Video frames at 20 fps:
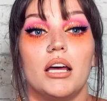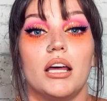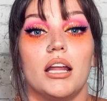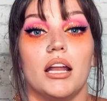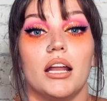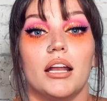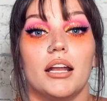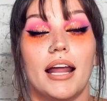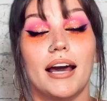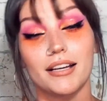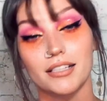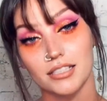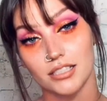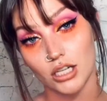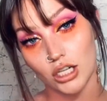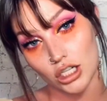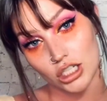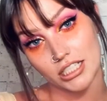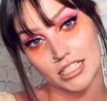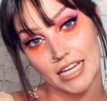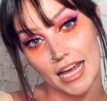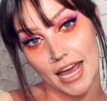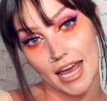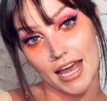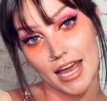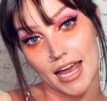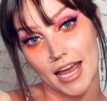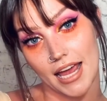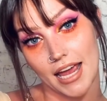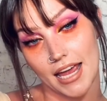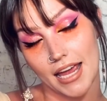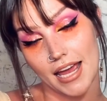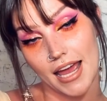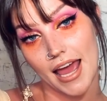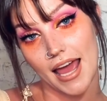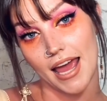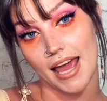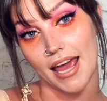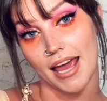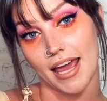next Thursday,
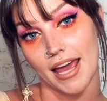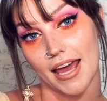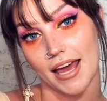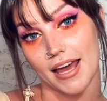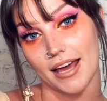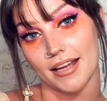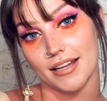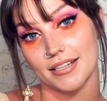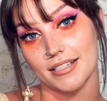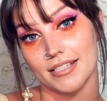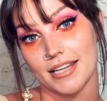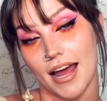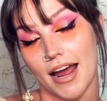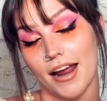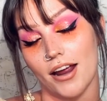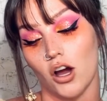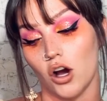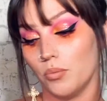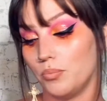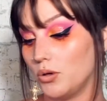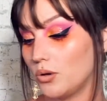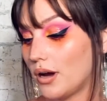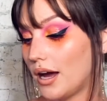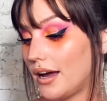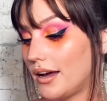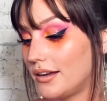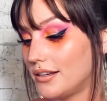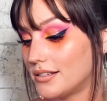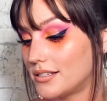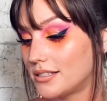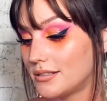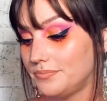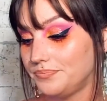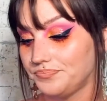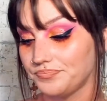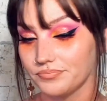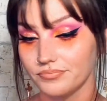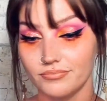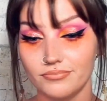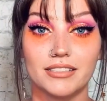and I hope you guys
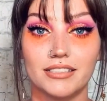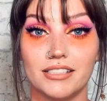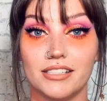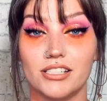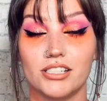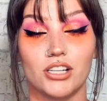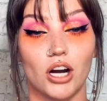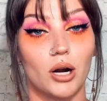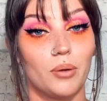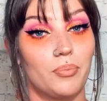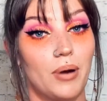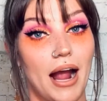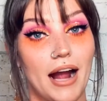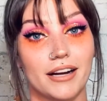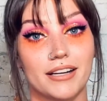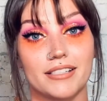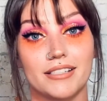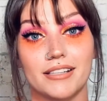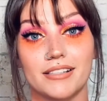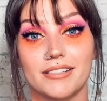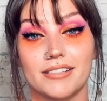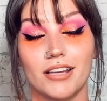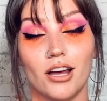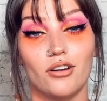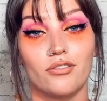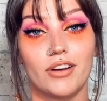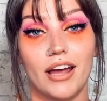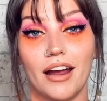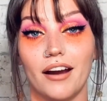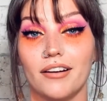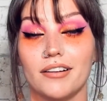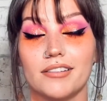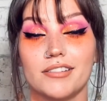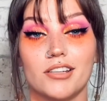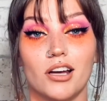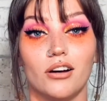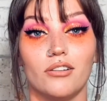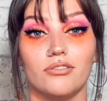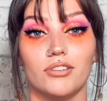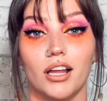start practicing self-care and
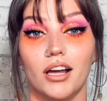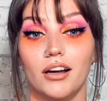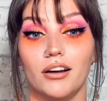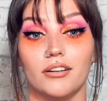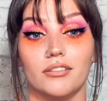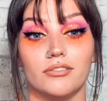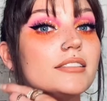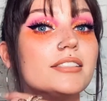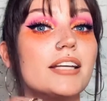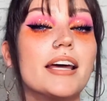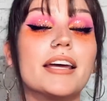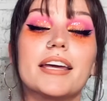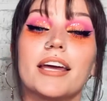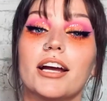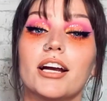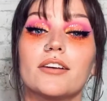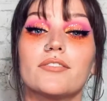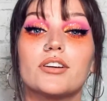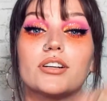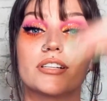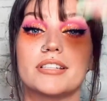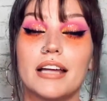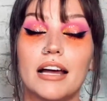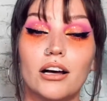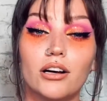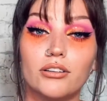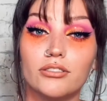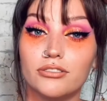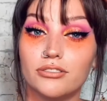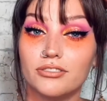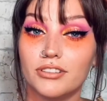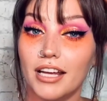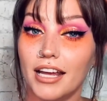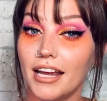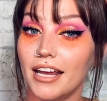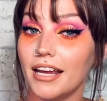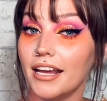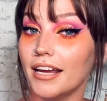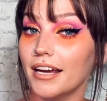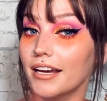self-love. Take care of yourself,
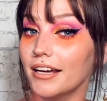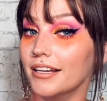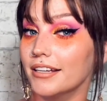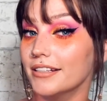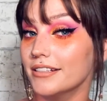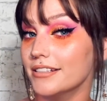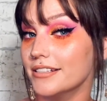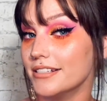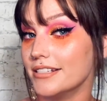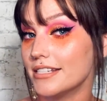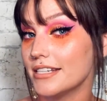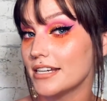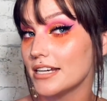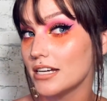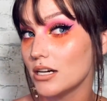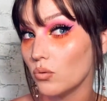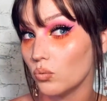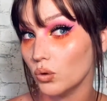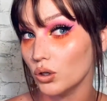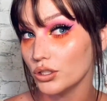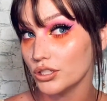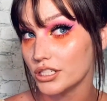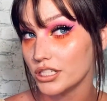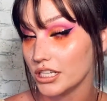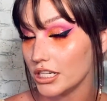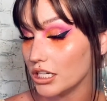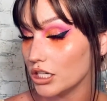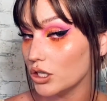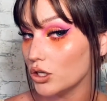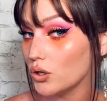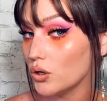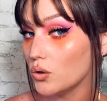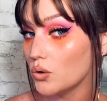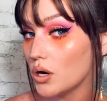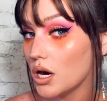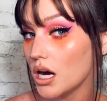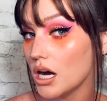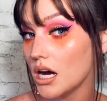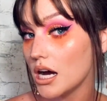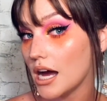and we'll see you
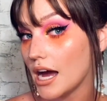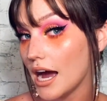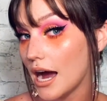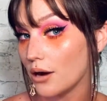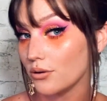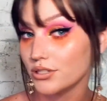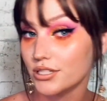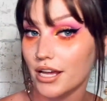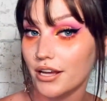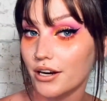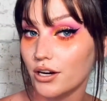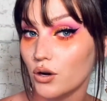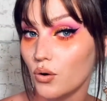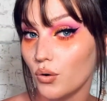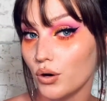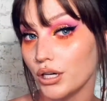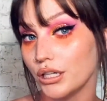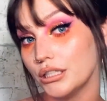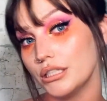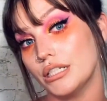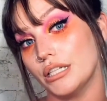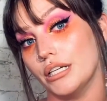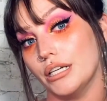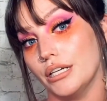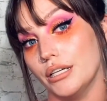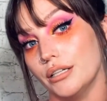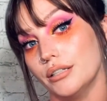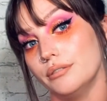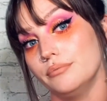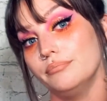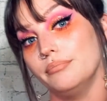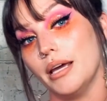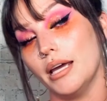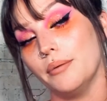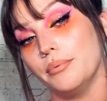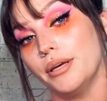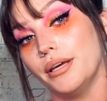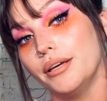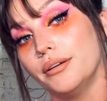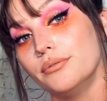outside of quarantine,
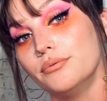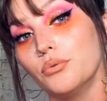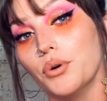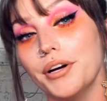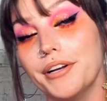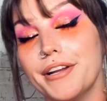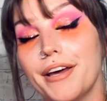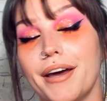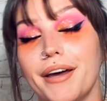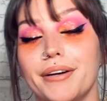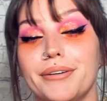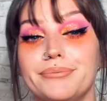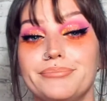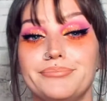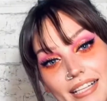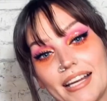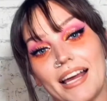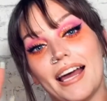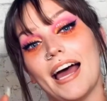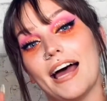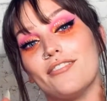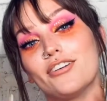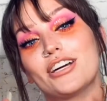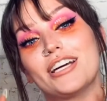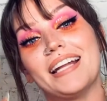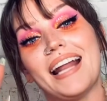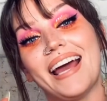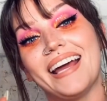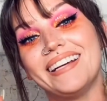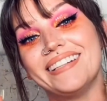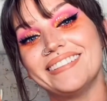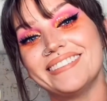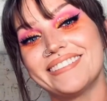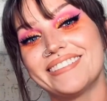maybe one day. Have a good night.